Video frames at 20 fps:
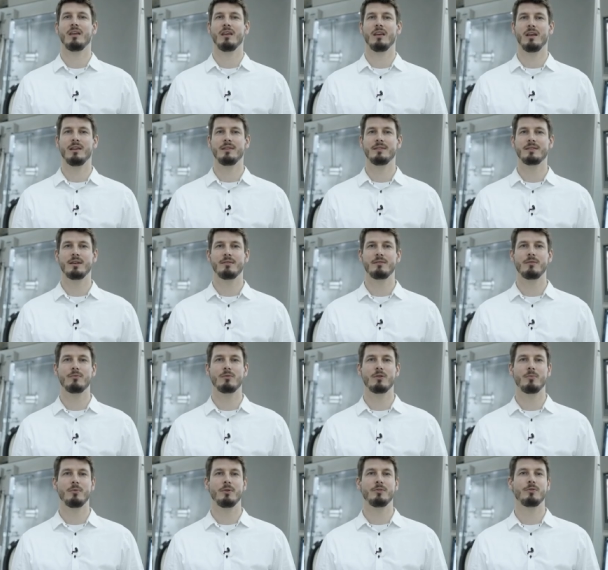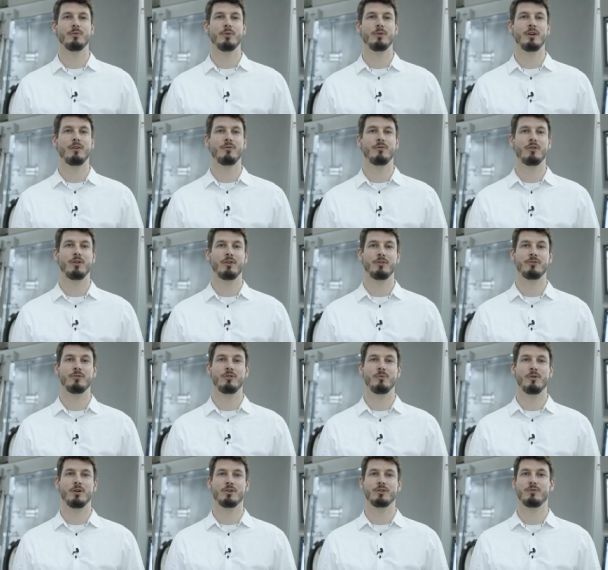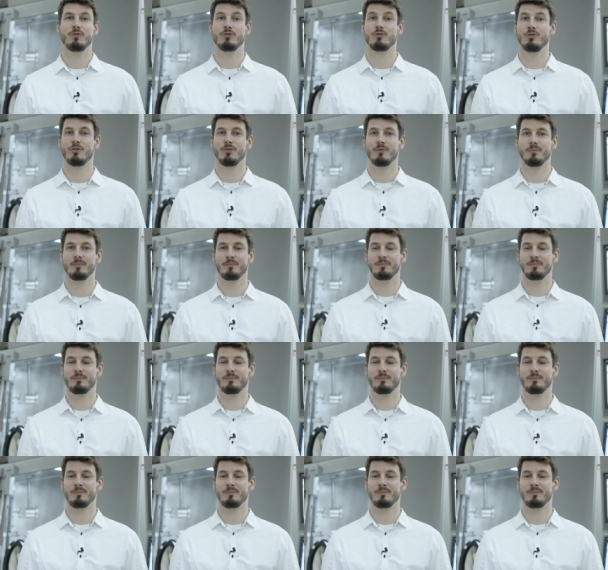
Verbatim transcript: And several robots would have cost too much for sure.